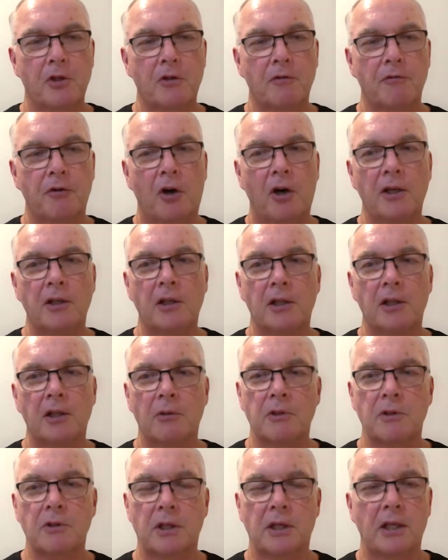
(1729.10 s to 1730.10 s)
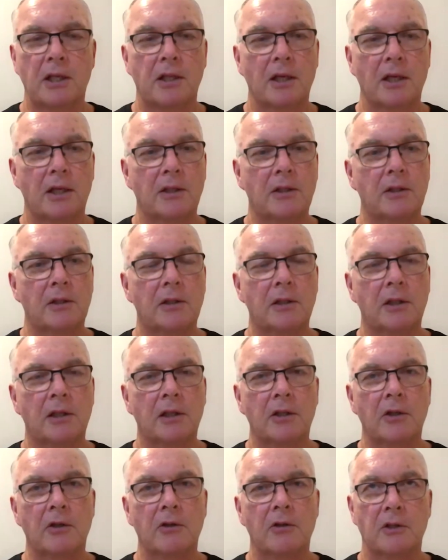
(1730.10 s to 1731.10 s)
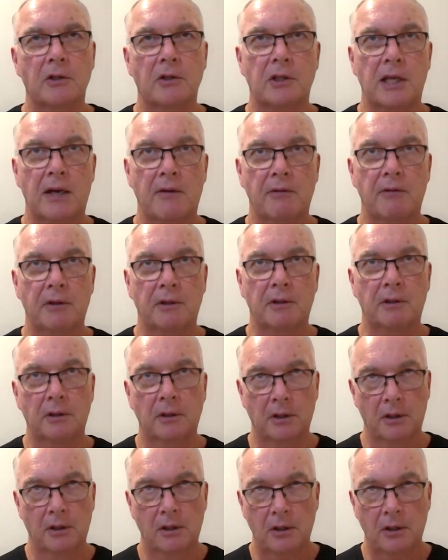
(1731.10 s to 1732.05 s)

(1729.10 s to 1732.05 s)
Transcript: Did you find that there was anything that you discovered,